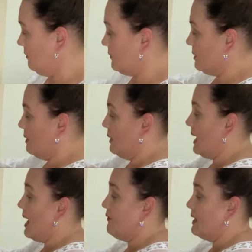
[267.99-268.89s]
So we want
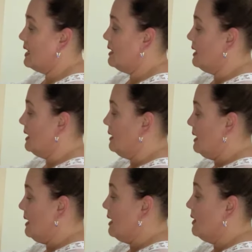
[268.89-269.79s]
half an onion in,
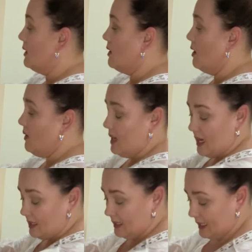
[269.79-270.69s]
the
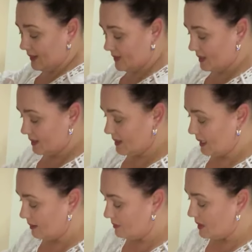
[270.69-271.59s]
coriander leaves and
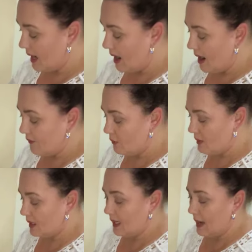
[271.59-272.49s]
stems, half a
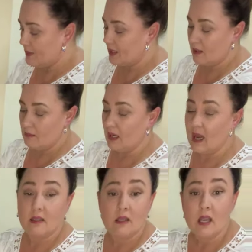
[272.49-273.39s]
red capsicum cut